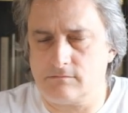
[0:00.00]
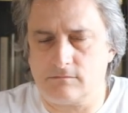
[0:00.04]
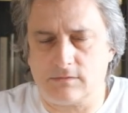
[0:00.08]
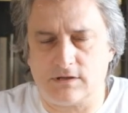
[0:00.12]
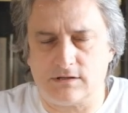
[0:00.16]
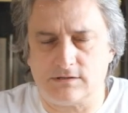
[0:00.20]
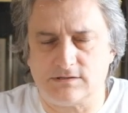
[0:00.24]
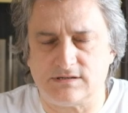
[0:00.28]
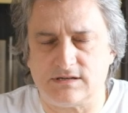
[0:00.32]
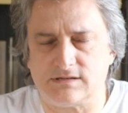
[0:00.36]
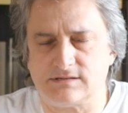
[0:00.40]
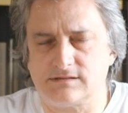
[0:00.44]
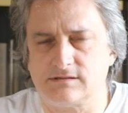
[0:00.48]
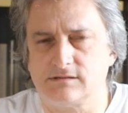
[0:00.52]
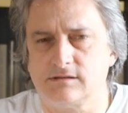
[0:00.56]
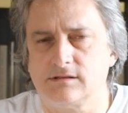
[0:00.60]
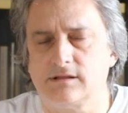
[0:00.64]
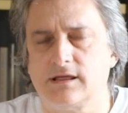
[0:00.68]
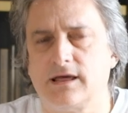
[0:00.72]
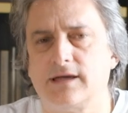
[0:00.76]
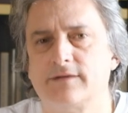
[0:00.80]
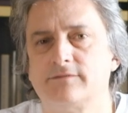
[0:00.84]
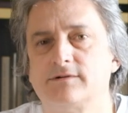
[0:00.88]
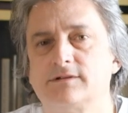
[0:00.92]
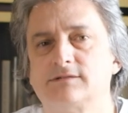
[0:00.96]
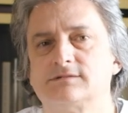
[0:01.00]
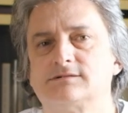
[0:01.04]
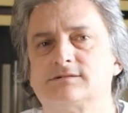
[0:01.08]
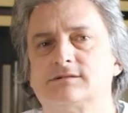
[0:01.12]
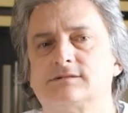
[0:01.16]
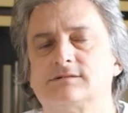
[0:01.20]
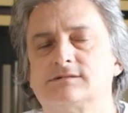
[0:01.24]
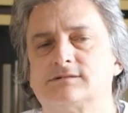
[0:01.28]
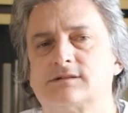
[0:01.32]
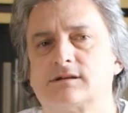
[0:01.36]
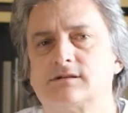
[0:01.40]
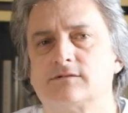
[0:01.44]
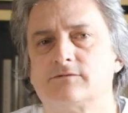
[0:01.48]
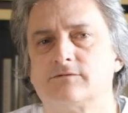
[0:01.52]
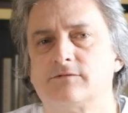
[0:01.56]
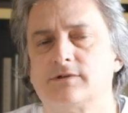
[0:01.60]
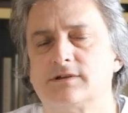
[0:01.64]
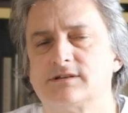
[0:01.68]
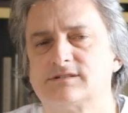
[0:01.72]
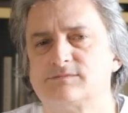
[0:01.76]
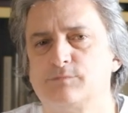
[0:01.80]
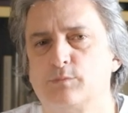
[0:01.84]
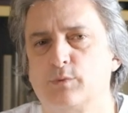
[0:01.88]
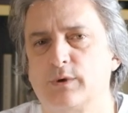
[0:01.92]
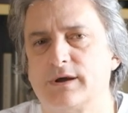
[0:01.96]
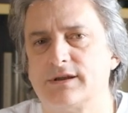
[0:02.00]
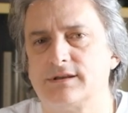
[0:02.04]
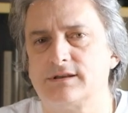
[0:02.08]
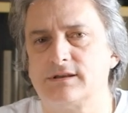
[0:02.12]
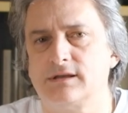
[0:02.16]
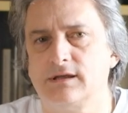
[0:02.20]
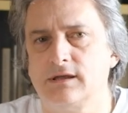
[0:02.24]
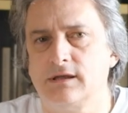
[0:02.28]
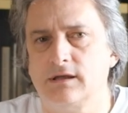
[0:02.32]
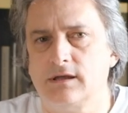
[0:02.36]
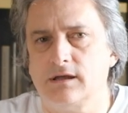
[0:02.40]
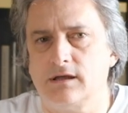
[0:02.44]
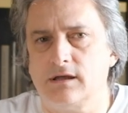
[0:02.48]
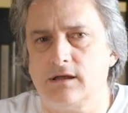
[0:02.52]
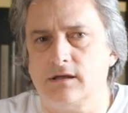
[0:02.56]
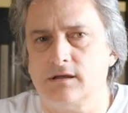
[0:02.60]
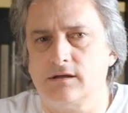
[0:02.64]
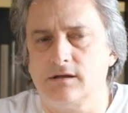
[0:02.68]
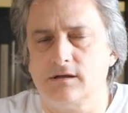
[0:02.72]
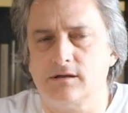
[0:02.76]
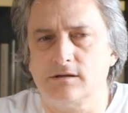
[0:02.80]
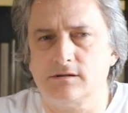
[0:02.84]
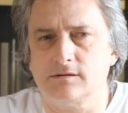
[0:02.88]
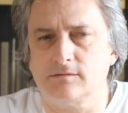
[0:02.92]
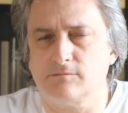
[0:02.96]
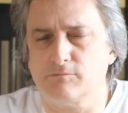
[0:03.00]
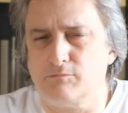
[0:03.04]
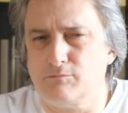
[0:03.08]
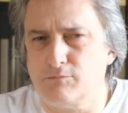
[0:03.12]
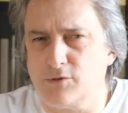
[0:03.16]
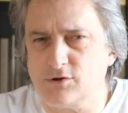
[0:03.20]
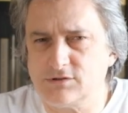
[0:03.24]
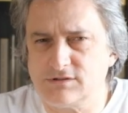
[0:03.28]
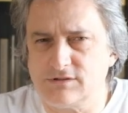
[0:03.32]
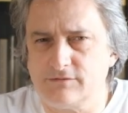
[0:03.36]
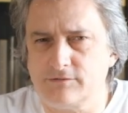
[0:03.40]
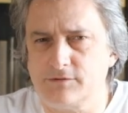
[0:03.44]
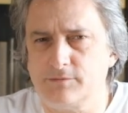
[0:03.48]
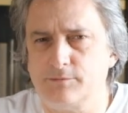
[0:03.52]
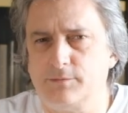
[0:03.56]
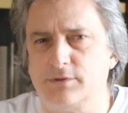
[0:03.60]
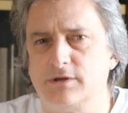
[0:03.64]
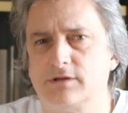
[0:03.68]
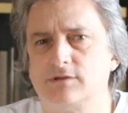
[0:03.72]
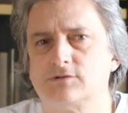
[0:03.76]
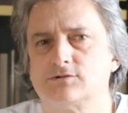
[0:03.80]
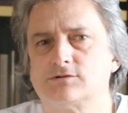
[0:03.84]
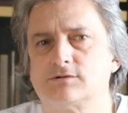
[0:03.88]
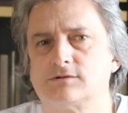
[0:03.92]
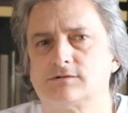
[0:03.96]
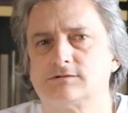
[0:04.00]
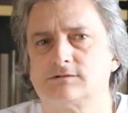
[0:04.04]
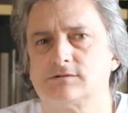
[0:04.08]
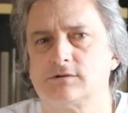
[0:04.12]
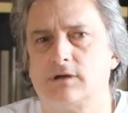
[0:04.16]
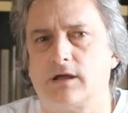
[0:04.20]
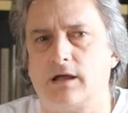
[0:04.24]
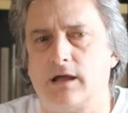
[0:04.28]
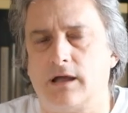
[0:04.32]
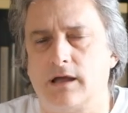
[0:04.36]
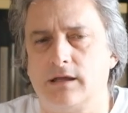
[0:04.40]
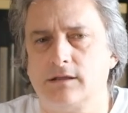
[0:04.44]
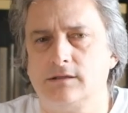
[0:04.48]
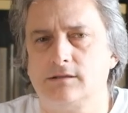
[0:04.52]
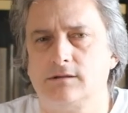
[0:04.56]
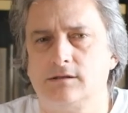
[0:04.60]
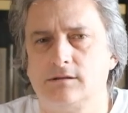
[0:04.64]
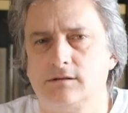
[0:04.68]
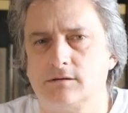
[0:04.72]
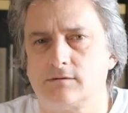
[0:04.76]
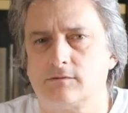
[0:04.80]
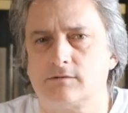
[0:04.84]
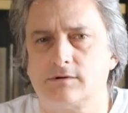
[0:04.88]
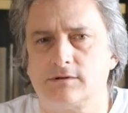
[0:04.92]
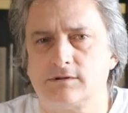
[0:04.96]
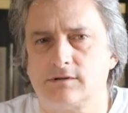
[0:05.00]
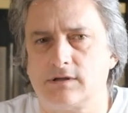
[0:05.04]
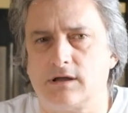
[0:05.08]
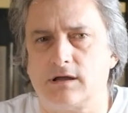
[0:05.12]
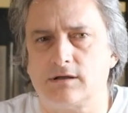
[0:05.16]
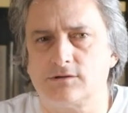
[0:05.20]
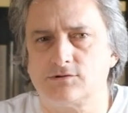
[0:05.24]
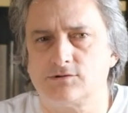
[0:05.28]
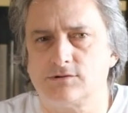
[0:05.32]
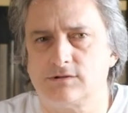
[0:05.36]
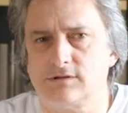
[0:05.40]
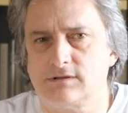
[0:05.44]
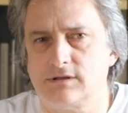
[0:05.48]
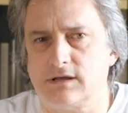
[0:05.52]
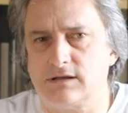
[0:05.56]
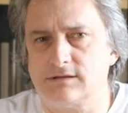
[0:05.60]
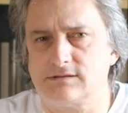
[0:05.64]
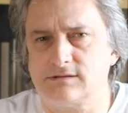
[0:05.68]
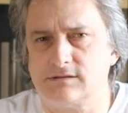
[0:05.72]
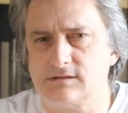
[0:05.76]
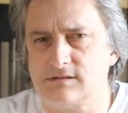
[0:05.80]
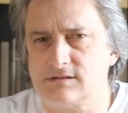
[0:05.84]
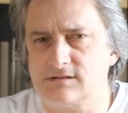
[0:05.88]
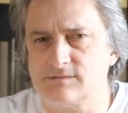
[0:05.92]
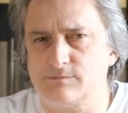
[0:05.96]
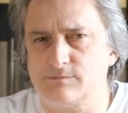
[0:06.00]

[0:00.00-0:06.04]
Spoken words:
adjust the labels and these kind of things, but most of the pictures I didn't retouch the dust and the